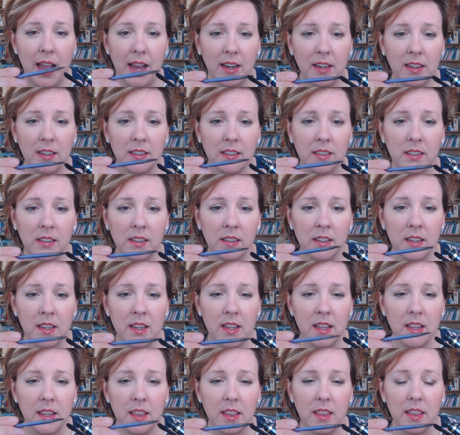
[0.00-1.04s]
black,
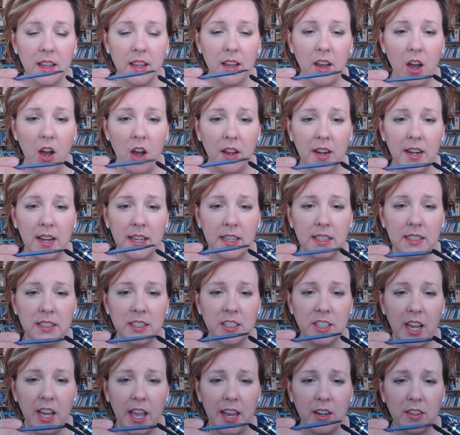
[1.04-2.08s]
the
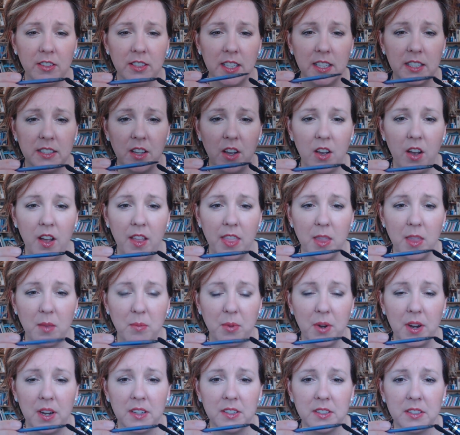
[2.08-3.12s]
Onyx ShadowSense, on
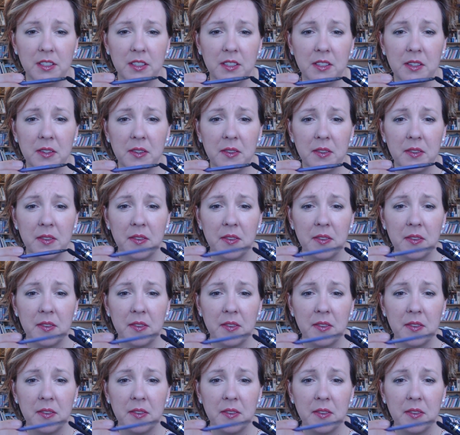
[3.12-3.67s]
the brush.